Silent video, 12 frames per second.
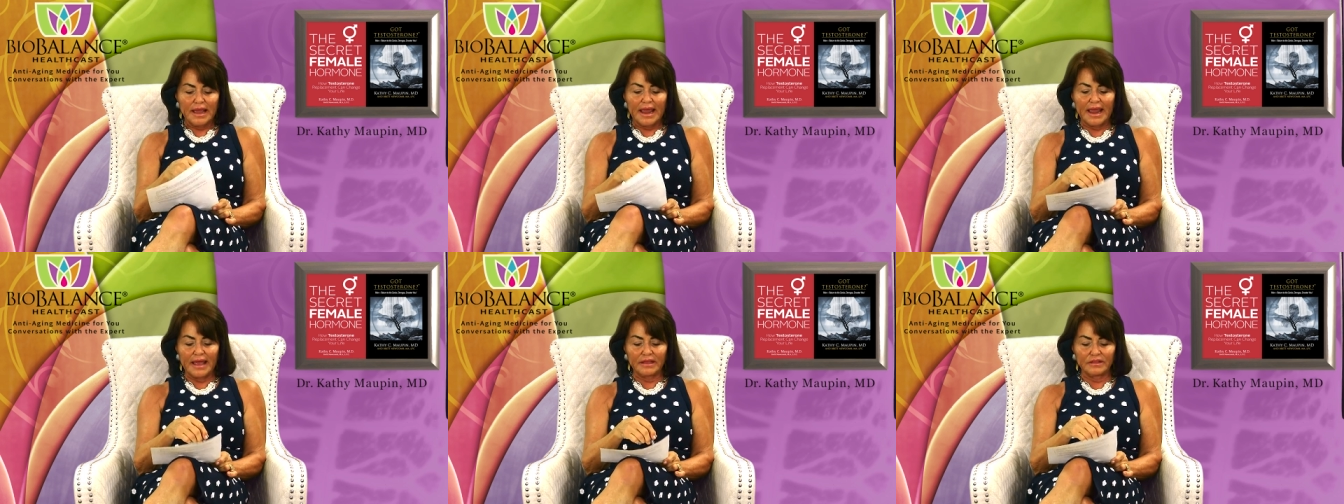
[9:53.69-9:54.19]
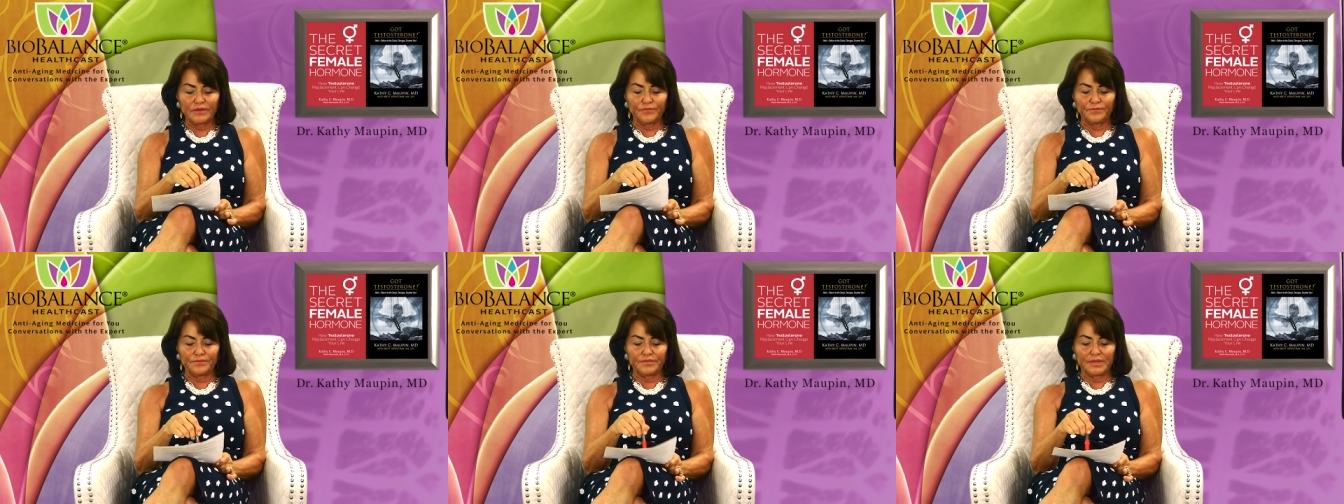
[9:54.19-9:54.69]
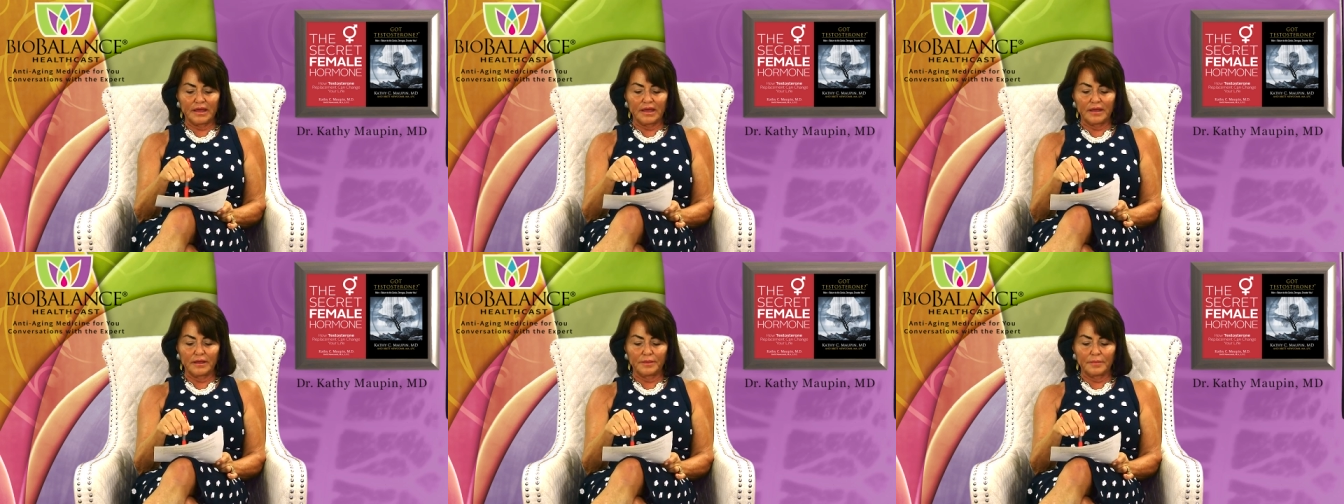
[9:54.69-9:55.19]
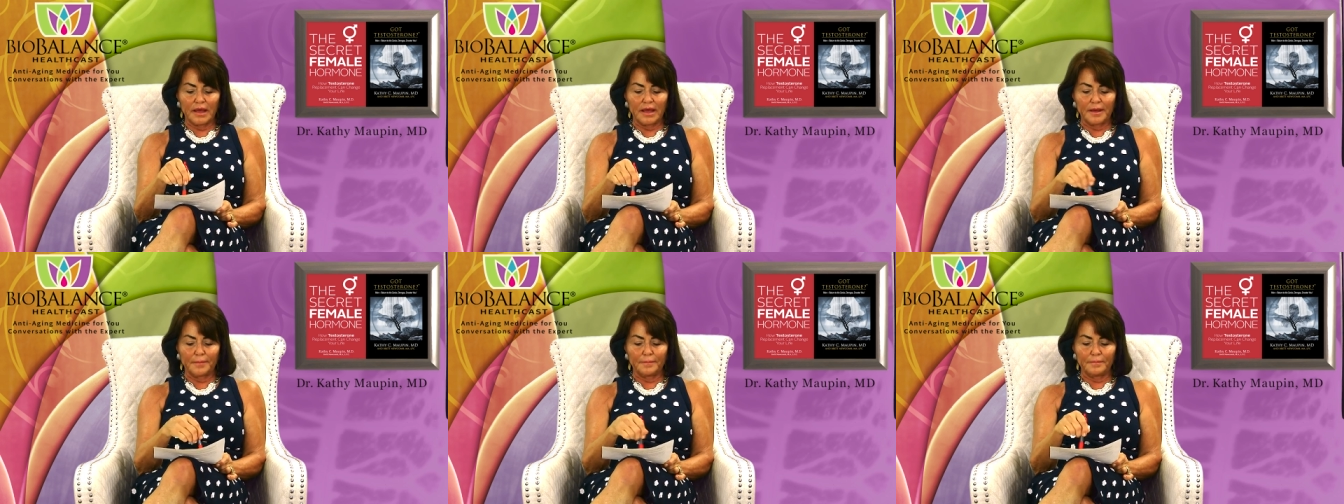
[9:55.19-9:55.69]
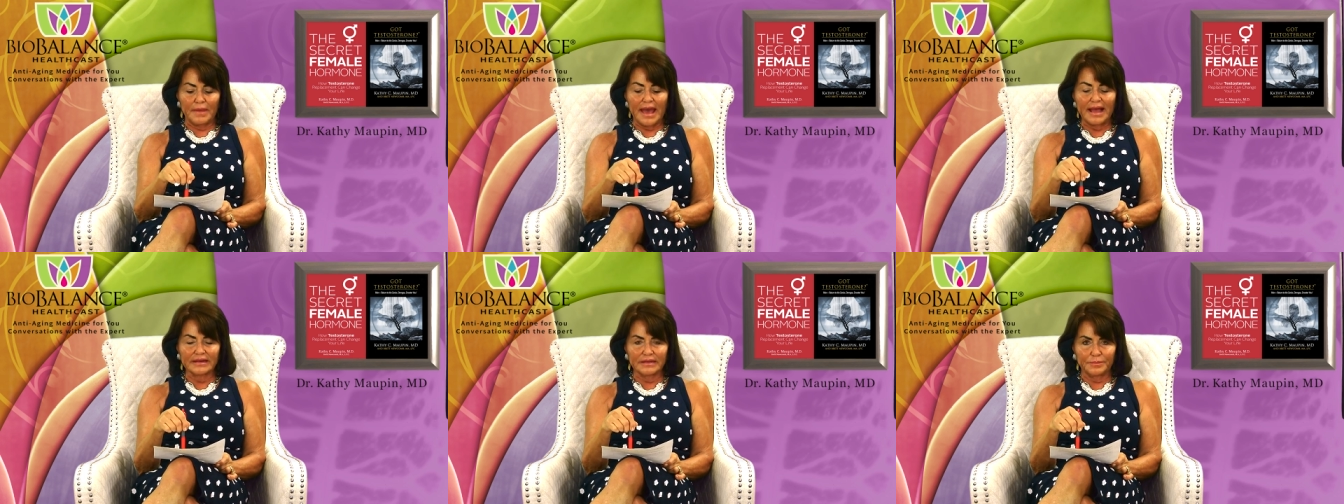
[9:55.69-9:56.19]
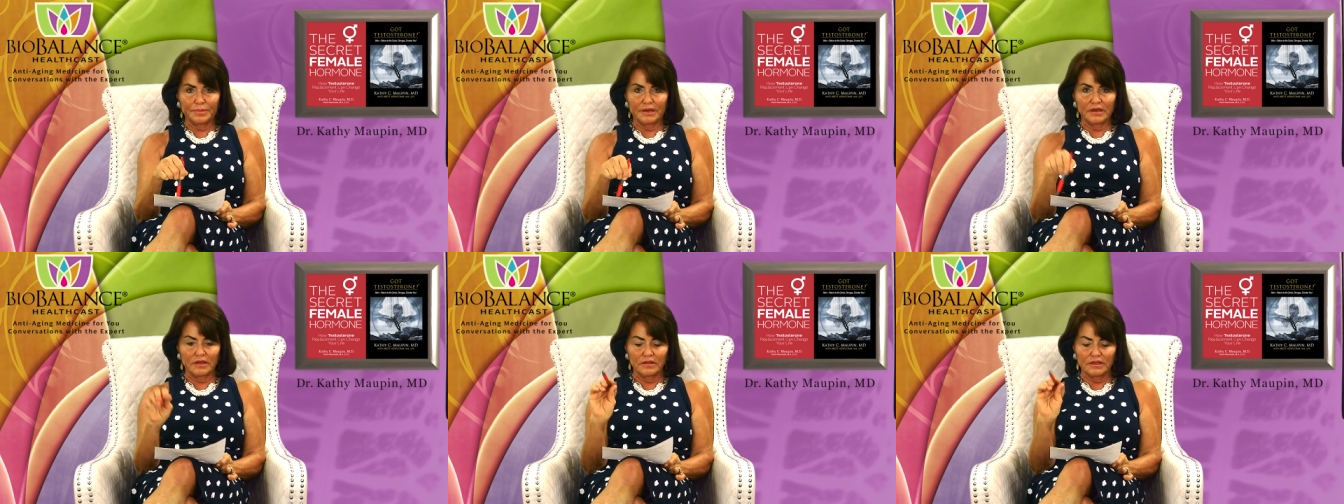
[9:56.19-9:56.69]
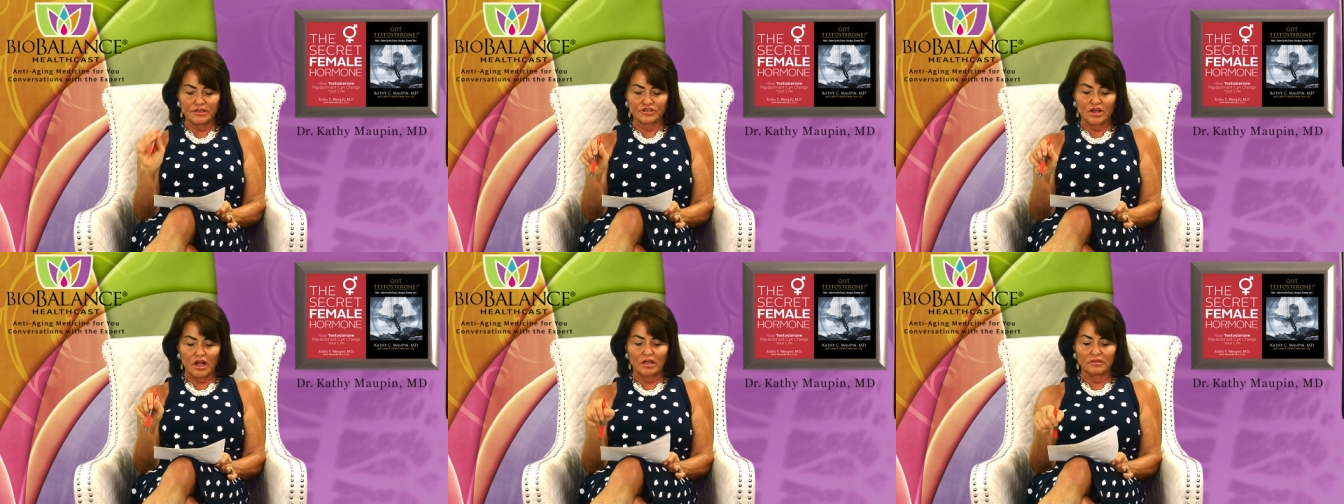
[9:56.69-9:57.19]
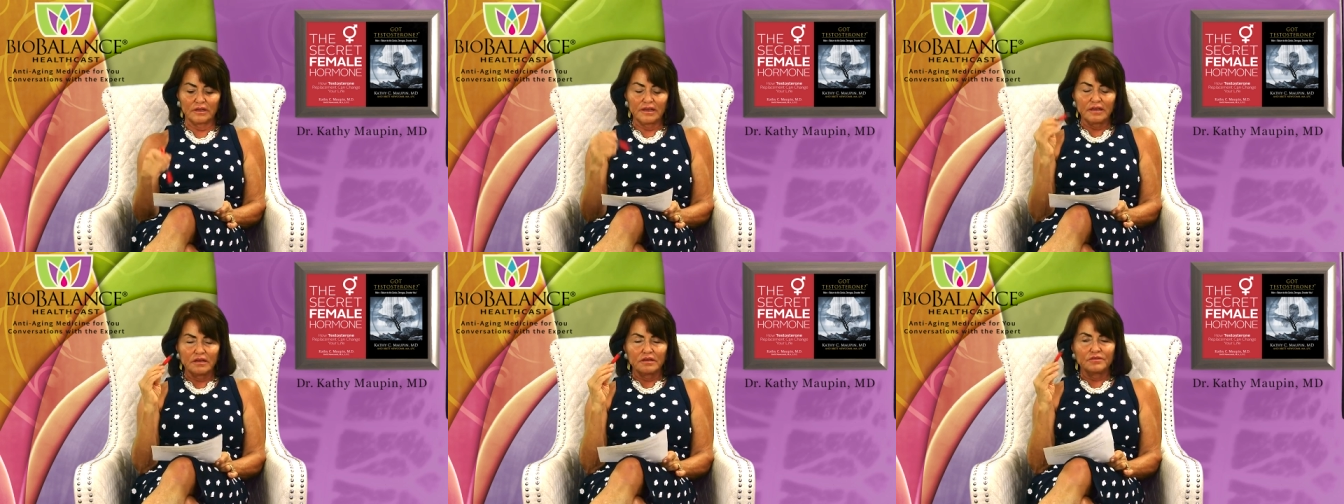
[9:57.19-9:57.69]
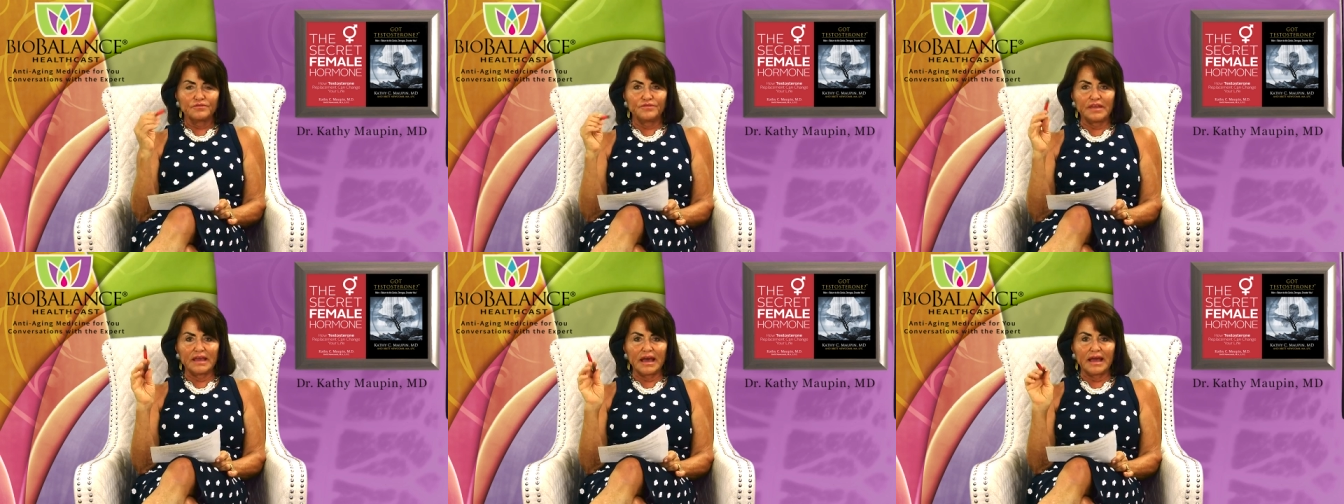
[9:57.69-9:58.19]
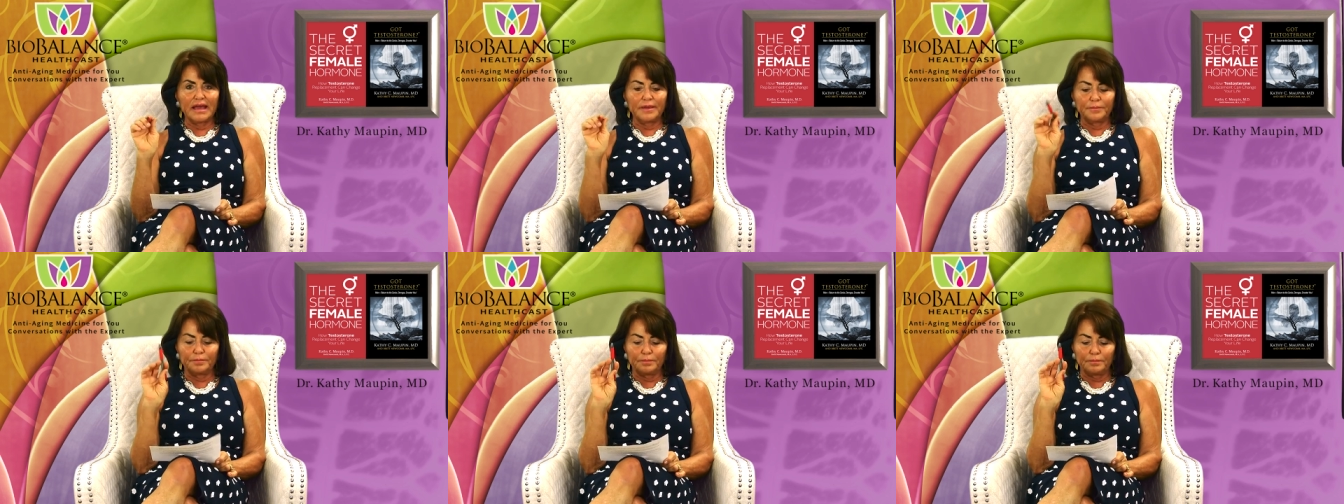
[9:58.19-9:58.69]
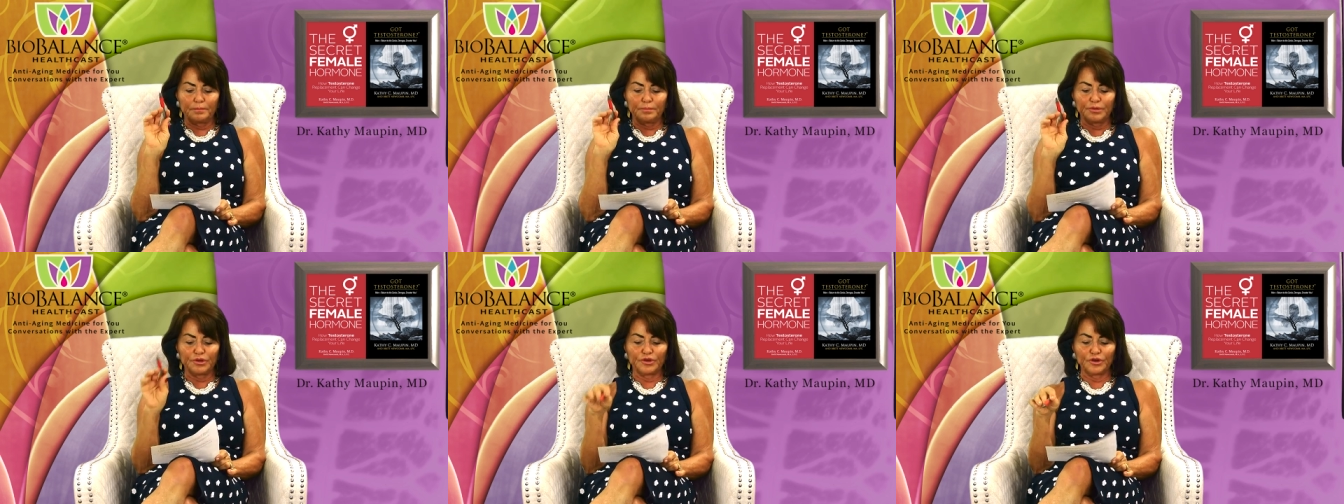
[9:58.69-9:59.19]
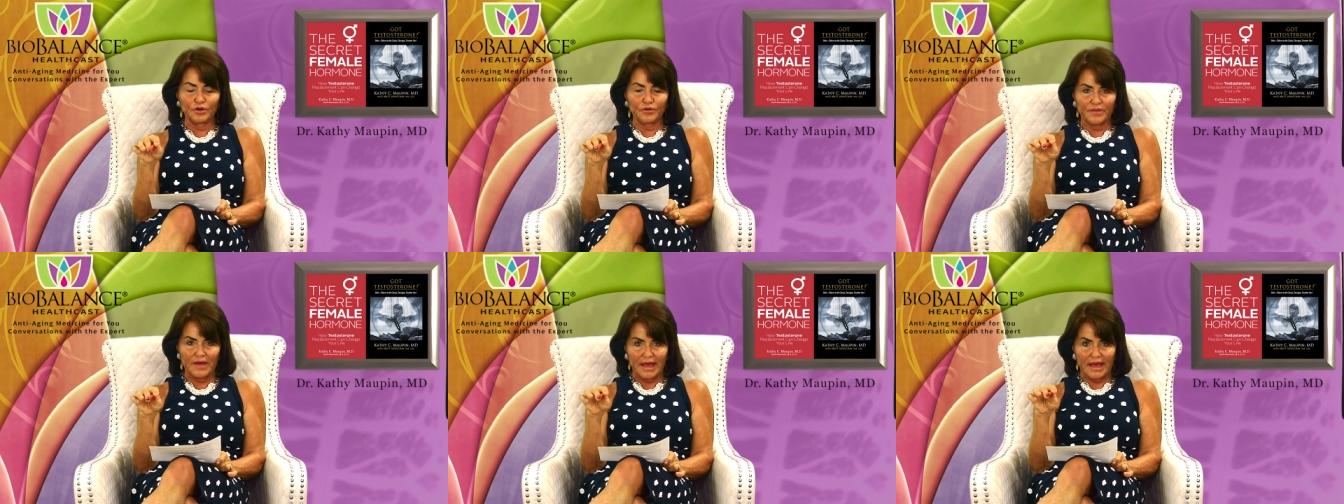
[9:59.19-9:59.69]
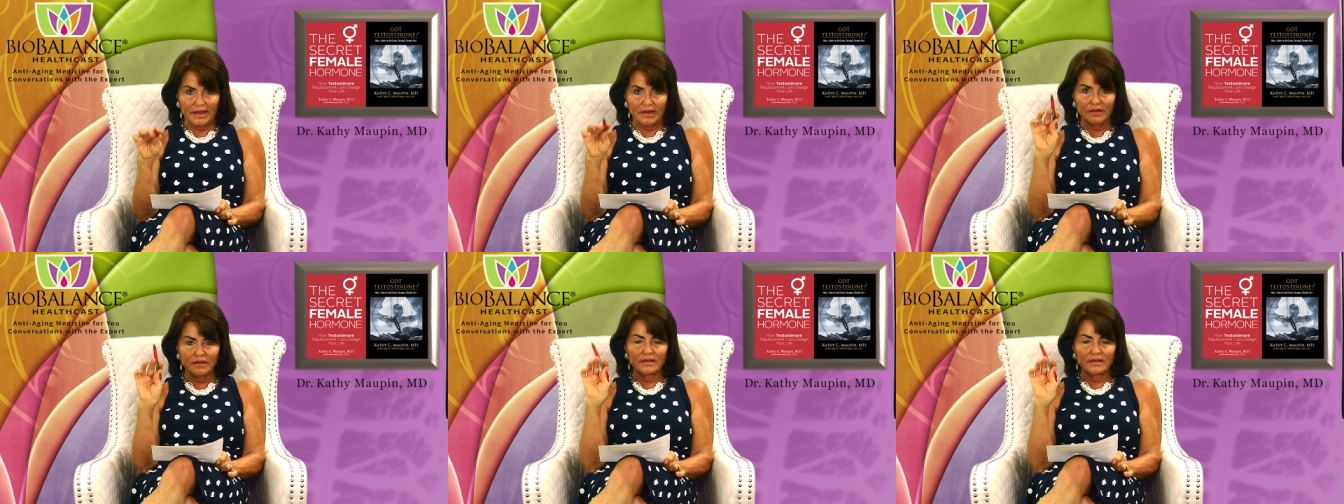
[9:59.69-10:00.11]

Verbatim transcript: And the, the uh, acne peel is called V I Purify,